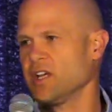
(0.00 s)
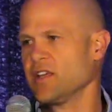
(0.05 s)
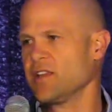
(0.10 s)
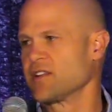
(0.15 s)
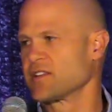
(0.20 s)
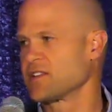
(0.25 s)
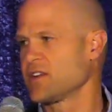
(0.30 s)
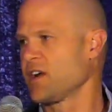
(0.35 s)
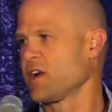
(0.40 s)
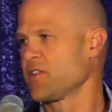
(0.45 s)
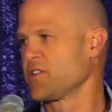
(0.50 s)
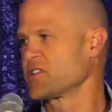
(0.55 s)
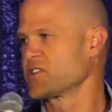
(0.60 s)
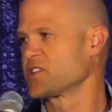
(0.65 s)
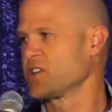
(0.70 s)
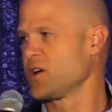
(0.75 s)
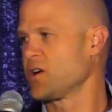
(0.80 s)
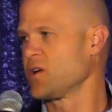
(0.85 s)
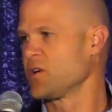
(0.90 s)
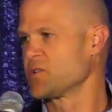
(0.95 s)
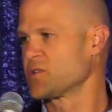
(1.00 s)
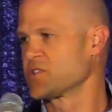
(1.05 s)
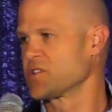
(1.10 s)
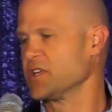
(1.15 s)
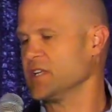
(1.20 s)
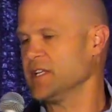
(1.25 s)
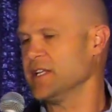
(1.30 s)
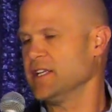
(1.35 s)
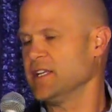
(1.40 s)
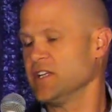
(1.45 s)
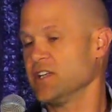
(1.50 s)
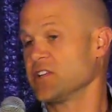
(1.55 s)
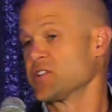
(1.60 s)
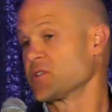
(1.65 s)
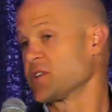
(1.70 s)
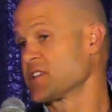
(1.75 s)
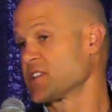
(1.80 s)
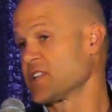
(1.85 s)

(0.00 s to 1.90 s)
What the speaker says: That's not how this goes. So I